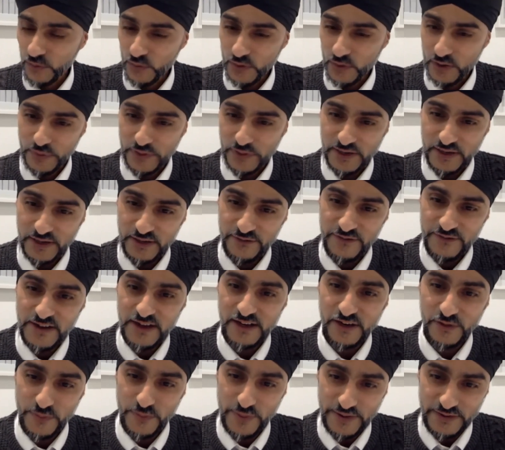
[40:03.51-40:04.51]
where we can
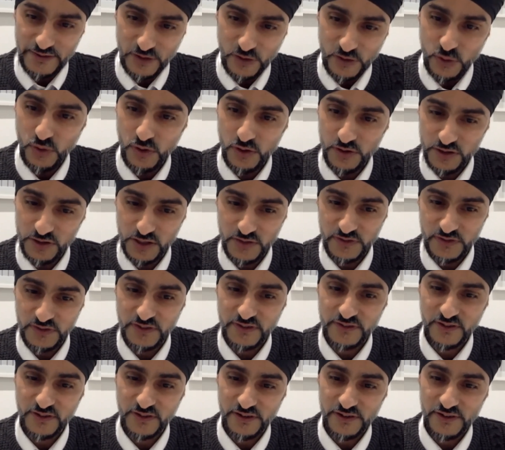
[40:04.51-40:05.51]
evaluate the quality of the
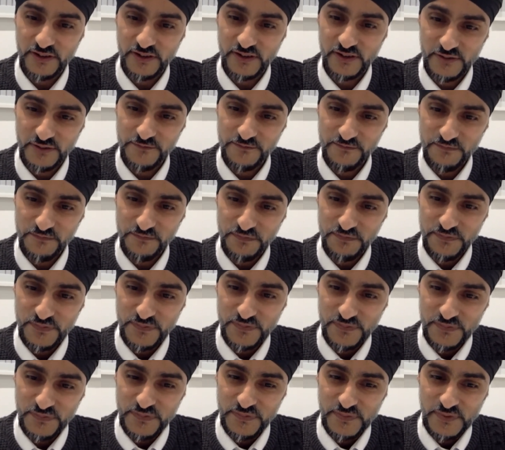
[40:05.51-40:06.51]
design.
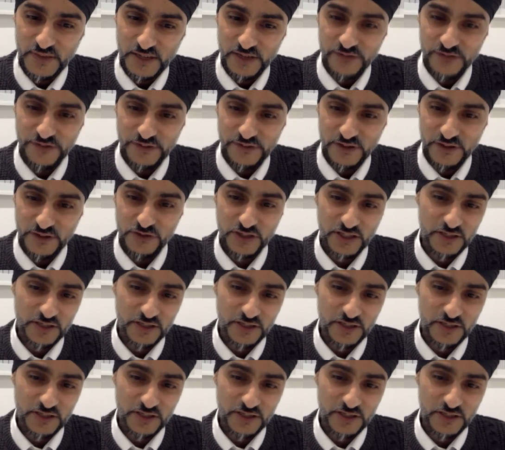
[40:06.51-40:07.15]
And I think those.